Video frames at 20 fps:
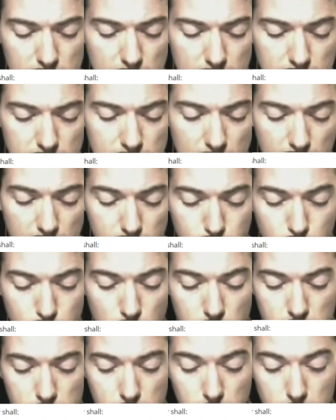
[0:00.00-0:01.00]
taken
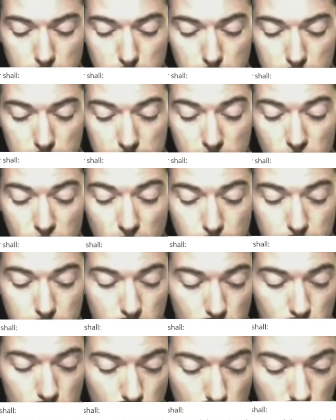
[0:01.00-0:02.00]
pursuant to this chapter
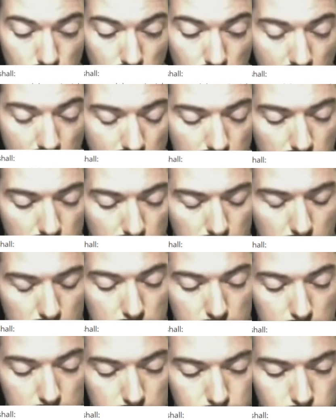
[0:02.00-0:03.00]
shall
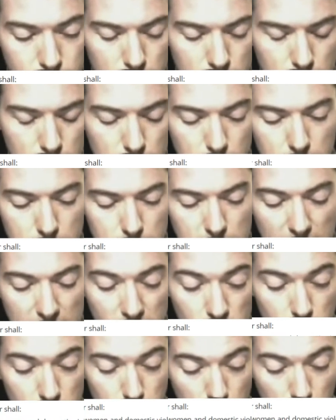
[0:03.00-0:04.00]

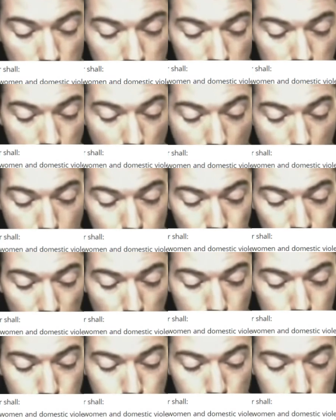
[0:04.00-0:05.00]
-1
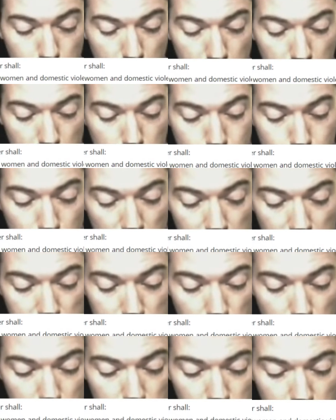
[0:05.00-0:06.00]
be based
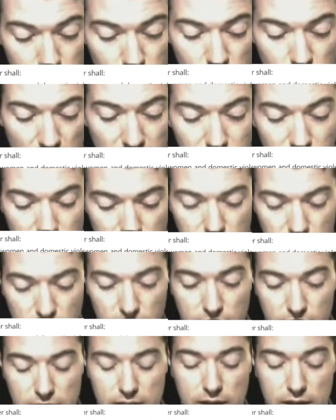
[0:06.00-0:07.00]
on a gendered
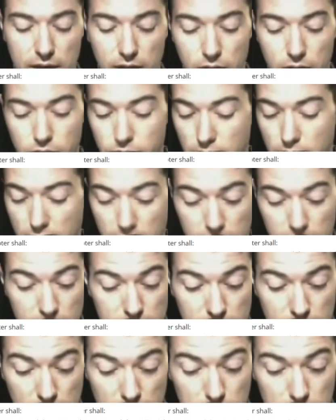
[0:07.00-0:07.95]
understanding of violence against